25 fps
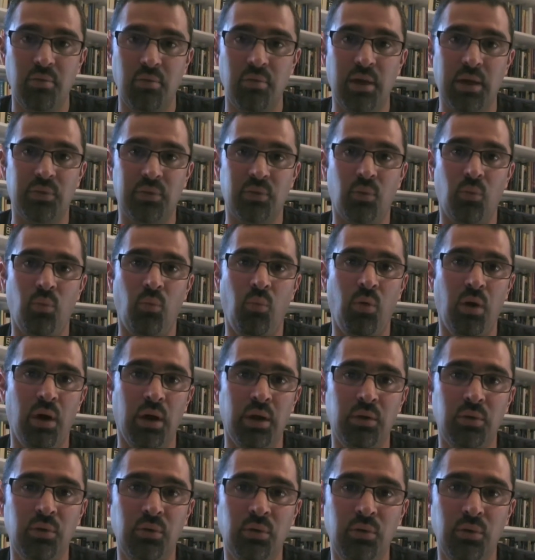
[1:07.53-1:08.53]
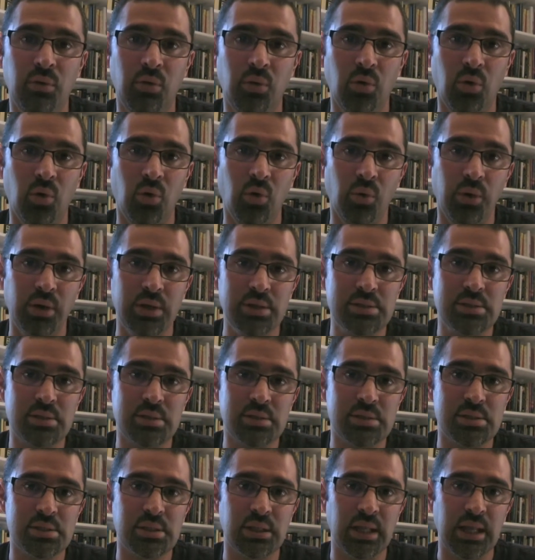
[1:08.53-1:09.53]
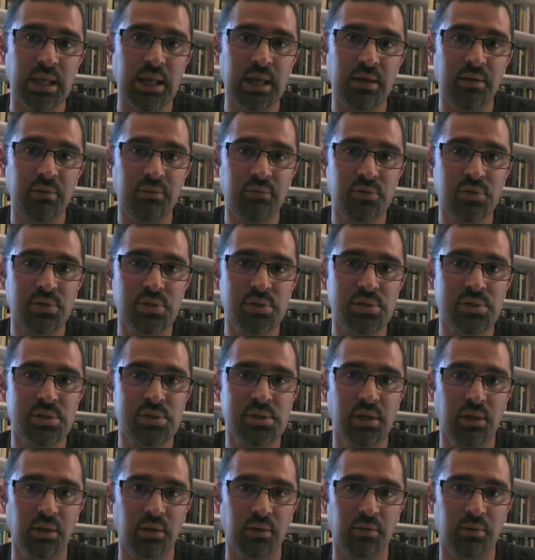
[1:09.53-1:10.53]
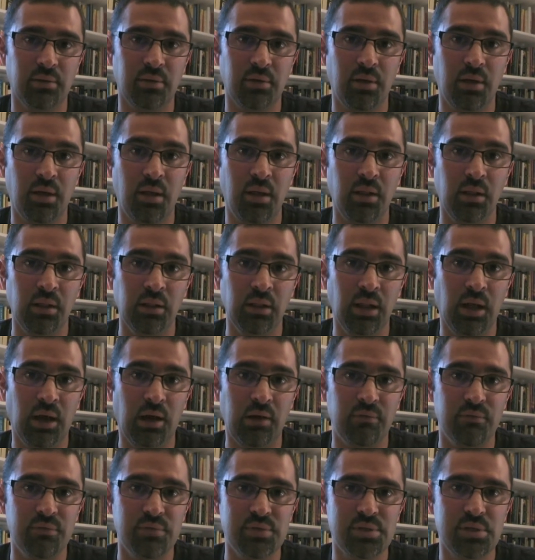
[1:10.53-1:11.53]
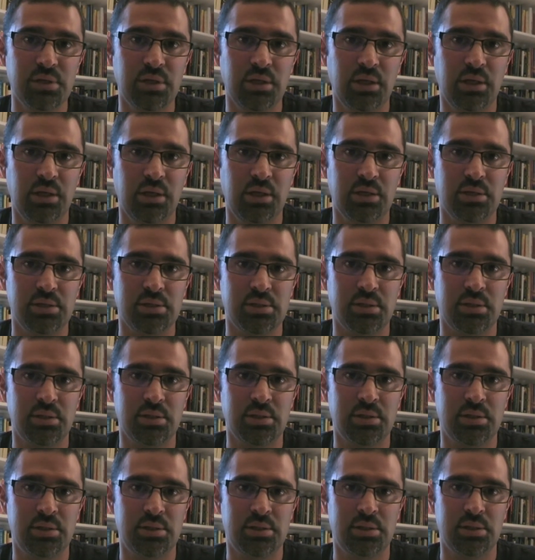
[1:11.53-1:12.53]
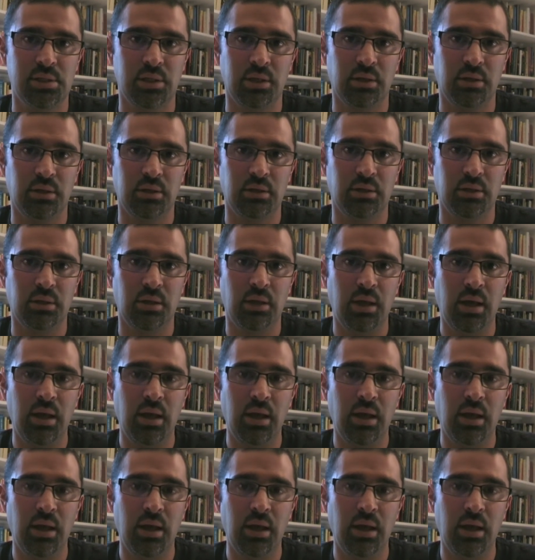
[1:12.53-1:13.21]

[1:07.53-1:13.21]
that the one who is the slave to sin loves his sin,